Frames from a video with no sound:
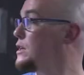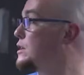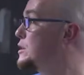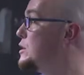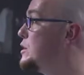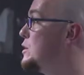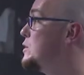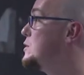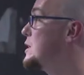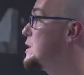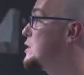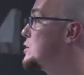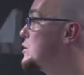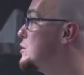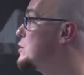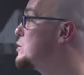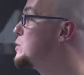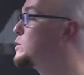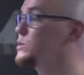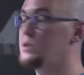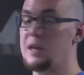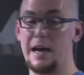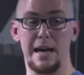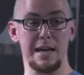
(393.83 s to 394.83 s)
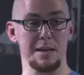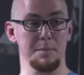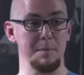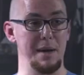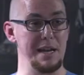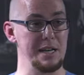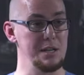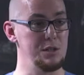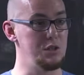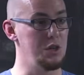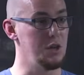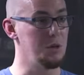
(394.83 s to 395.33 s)
using Google Tag
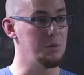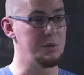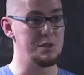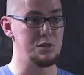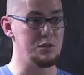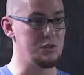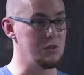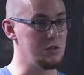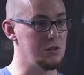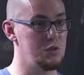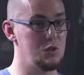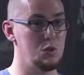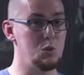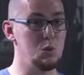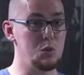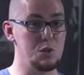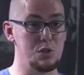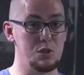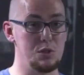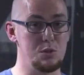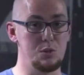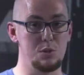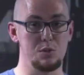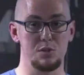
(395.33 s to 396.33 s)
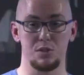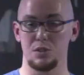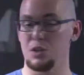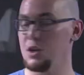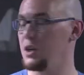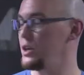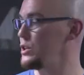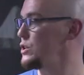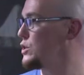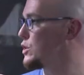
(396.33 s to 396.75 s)
Manager, which is a tool Google's got.